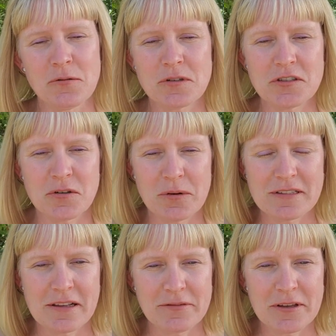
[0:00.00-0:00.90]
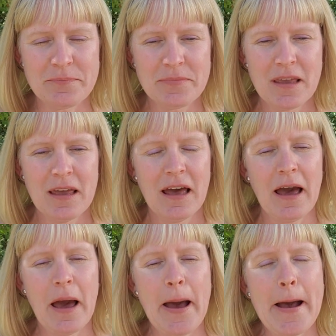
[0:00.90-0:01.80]
which is always lovely.
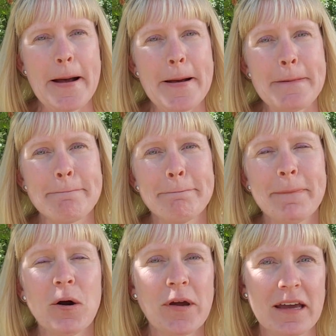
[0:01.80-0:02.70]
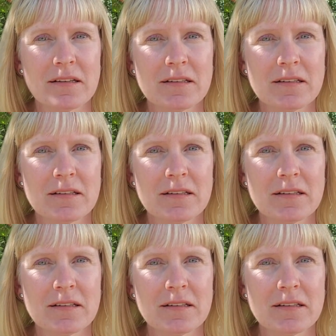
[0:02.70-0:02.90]
Okay,